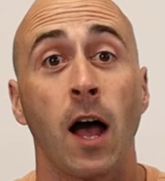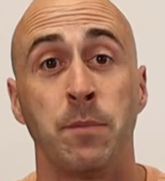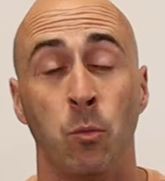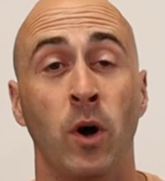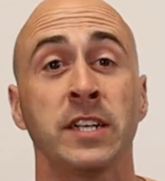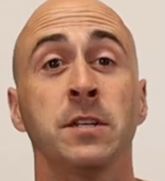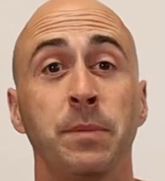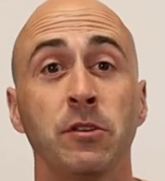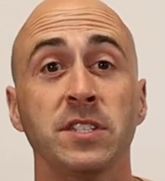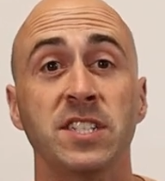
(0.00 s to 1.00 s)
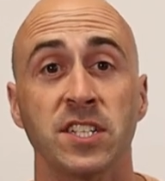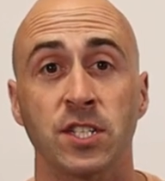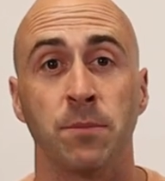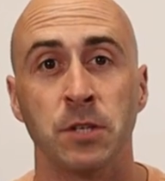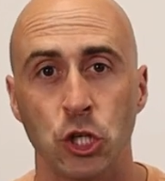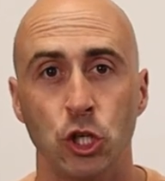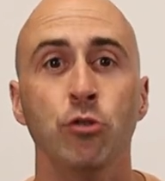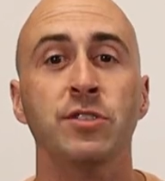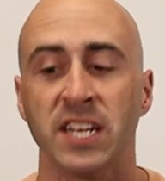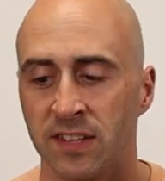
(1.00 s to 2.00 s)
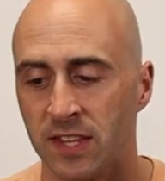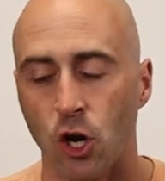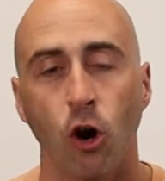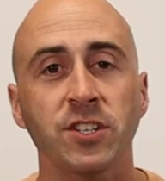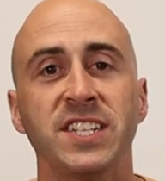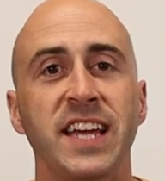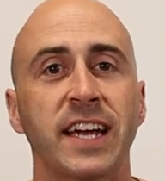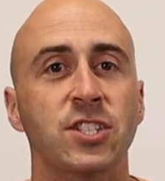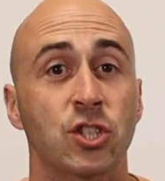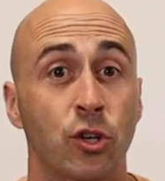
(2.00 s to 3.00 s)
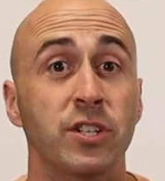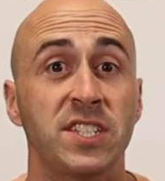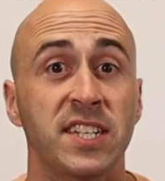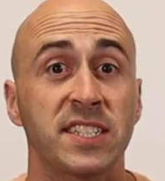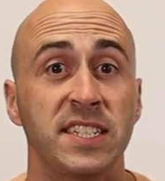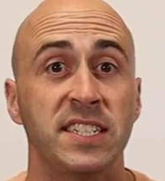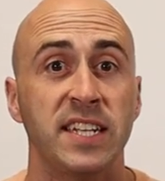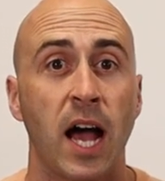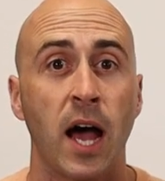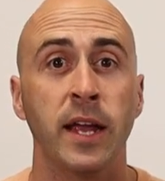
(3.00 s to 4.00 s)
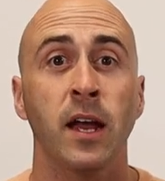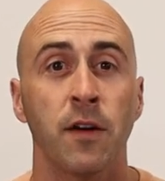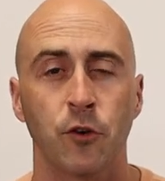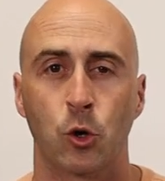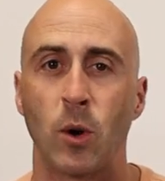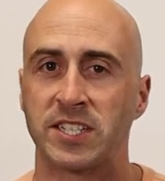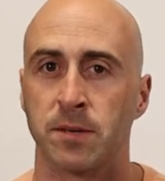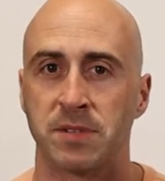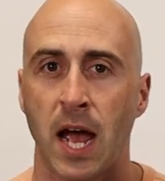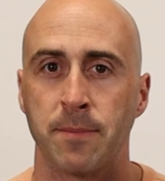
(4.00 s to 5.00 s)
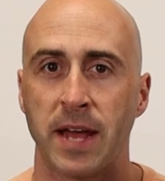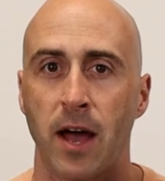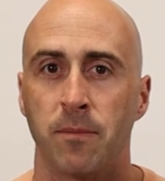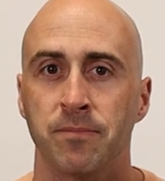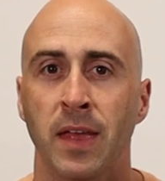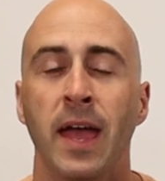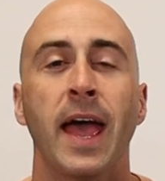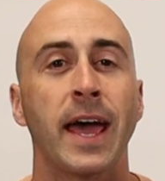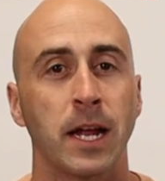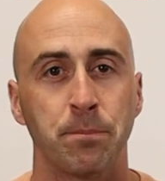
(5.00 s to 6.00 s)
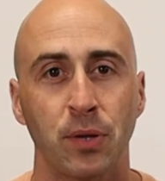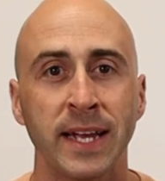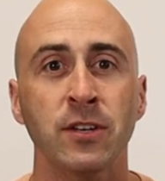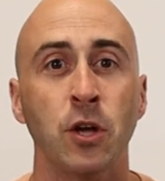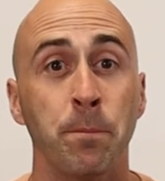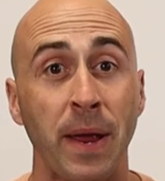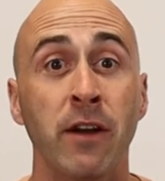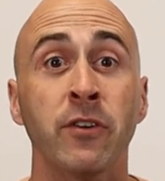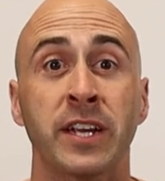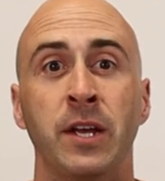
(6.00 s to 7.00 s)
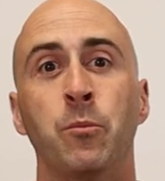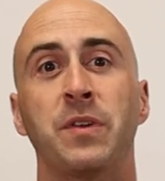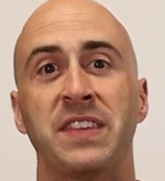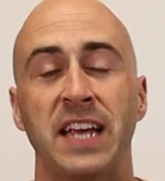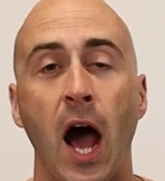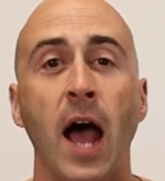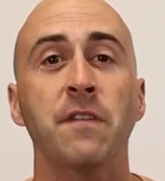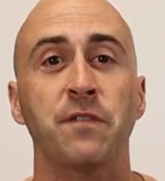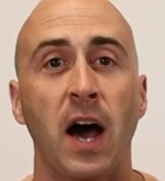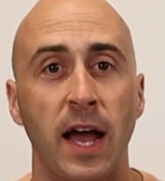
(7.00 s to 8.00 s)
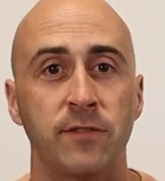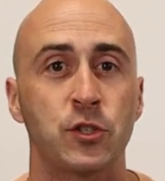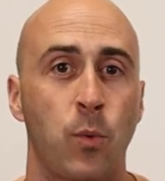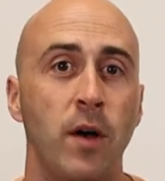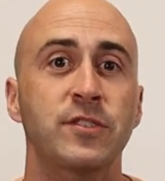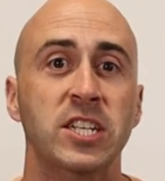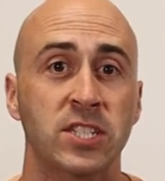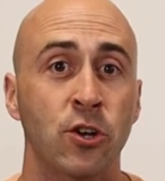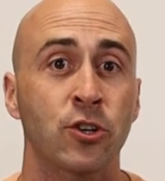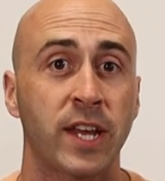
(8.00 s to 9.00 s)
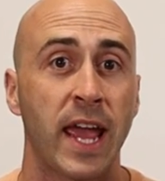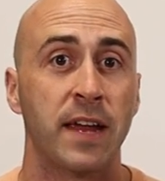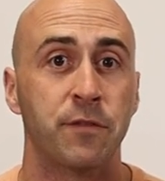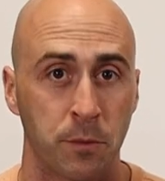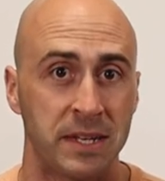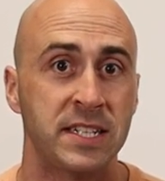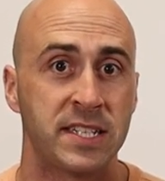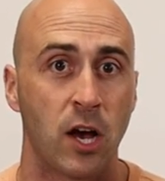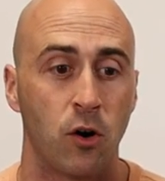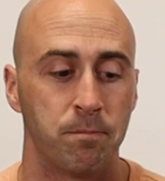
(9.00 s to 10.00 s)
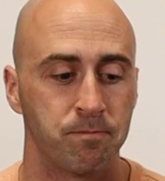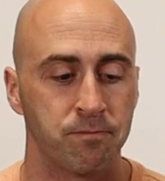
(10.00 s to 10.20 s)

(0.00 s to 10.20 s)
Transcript: I've been wanting to build a system using the R T X thirty sixty Ti for quite some time now, and I planned on pairing it with the i five twelve six hundred K from Intel.